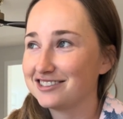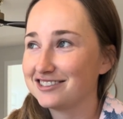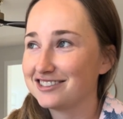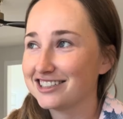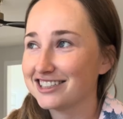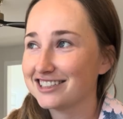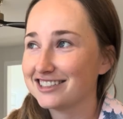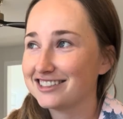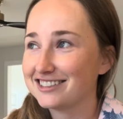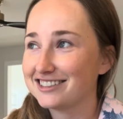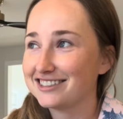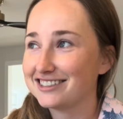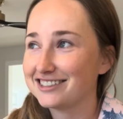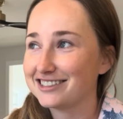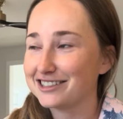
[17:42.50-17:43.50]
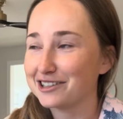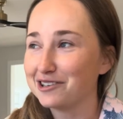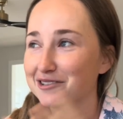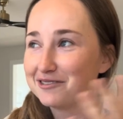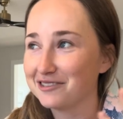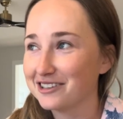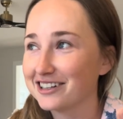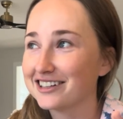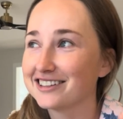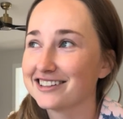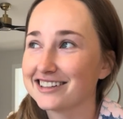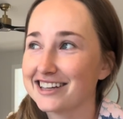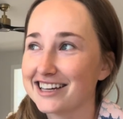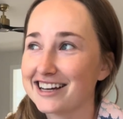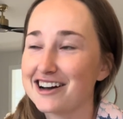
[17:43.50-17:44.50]
just don't want to,
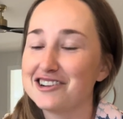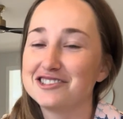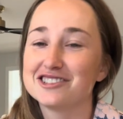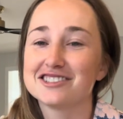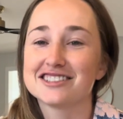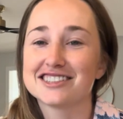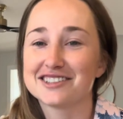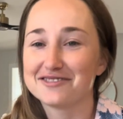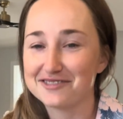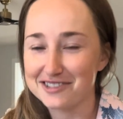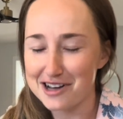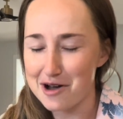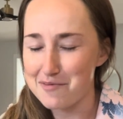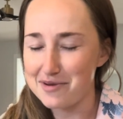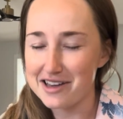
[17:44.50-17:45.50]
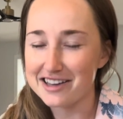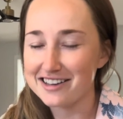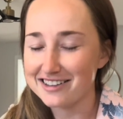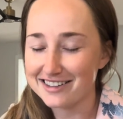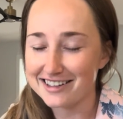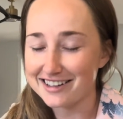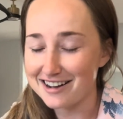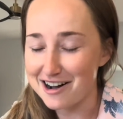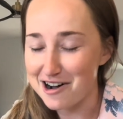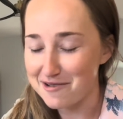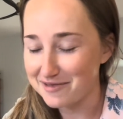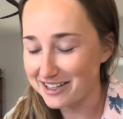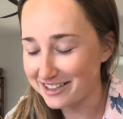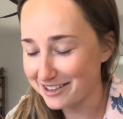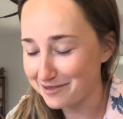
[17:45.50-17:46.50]
like, hundreds of opinions and
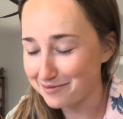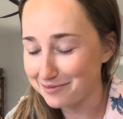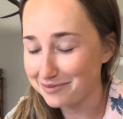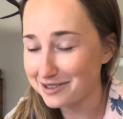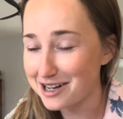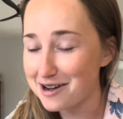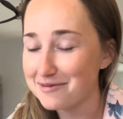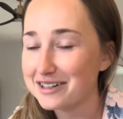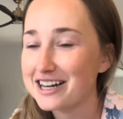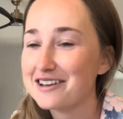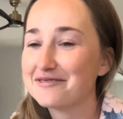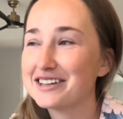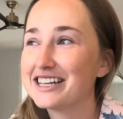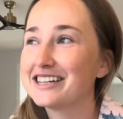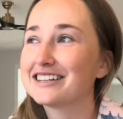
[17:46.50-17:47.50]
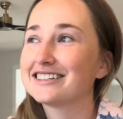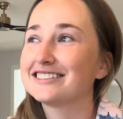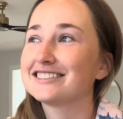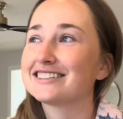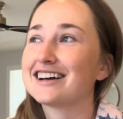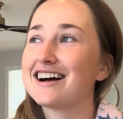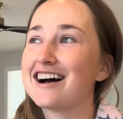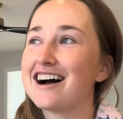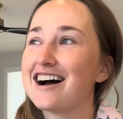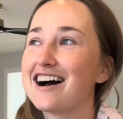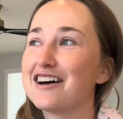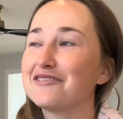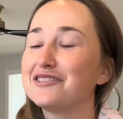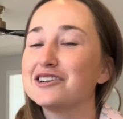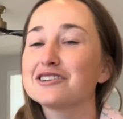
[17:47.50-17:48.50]
comments coming at me, because
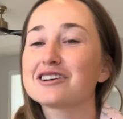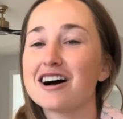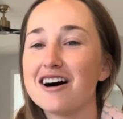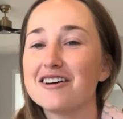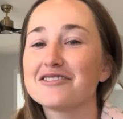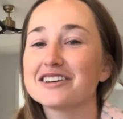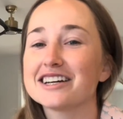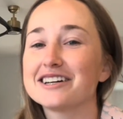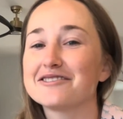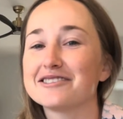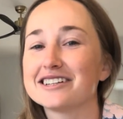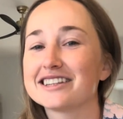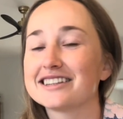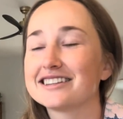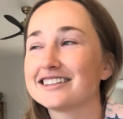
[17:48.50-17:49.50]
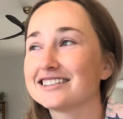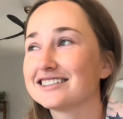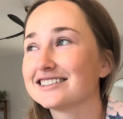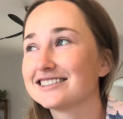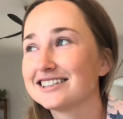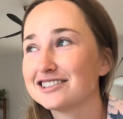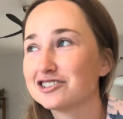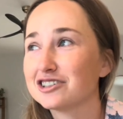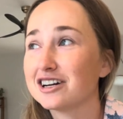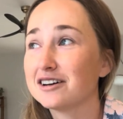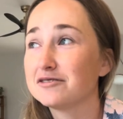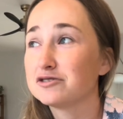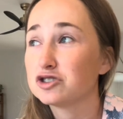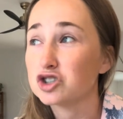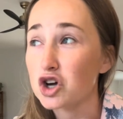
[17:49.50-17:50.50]
I feel confident with the decision
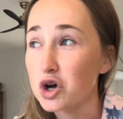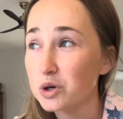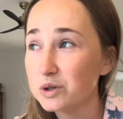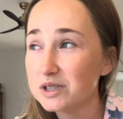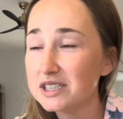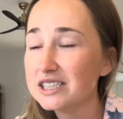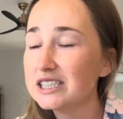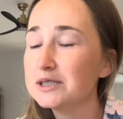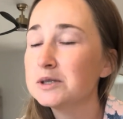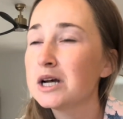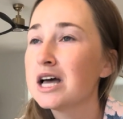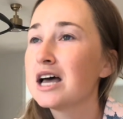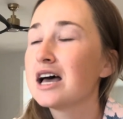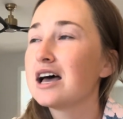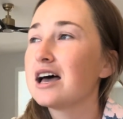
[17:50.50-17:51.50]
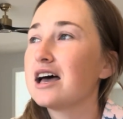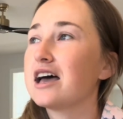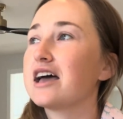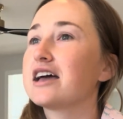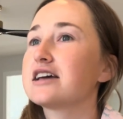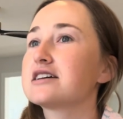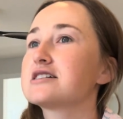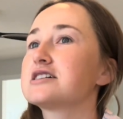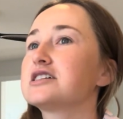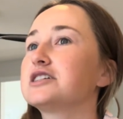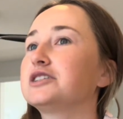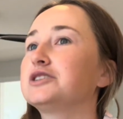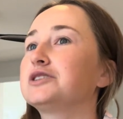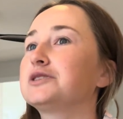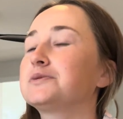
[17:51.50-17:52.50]
I've chosen,
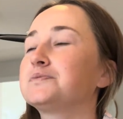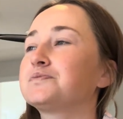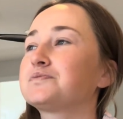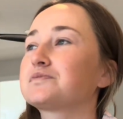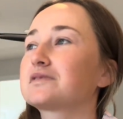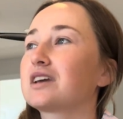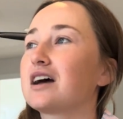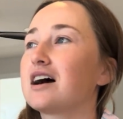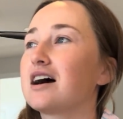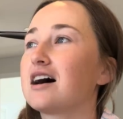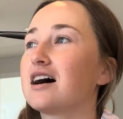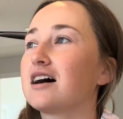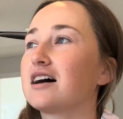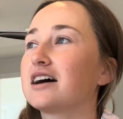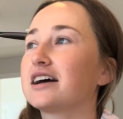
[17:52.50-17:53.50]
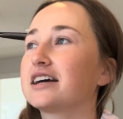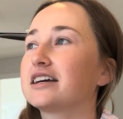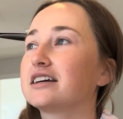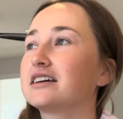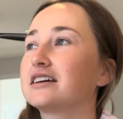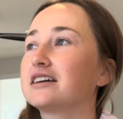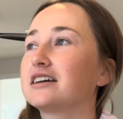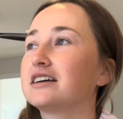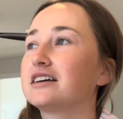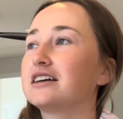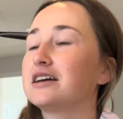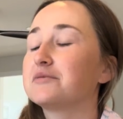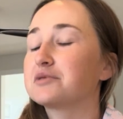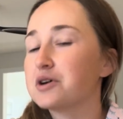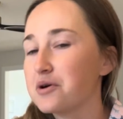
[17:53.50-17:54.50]
and I
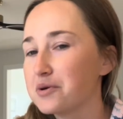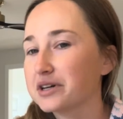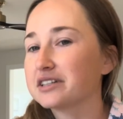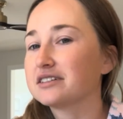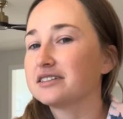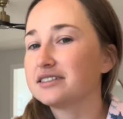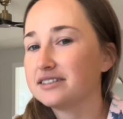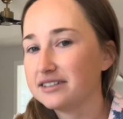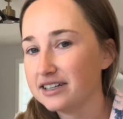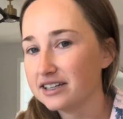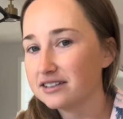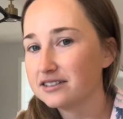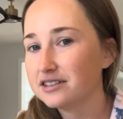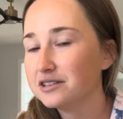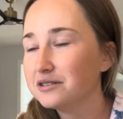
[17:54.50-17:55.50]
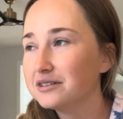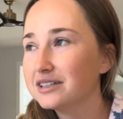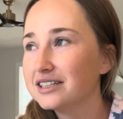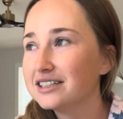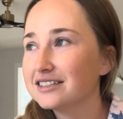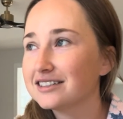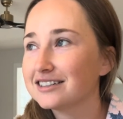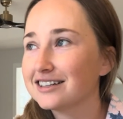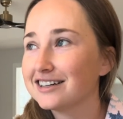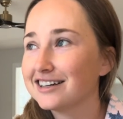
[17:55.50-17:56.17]
am going to stick to it,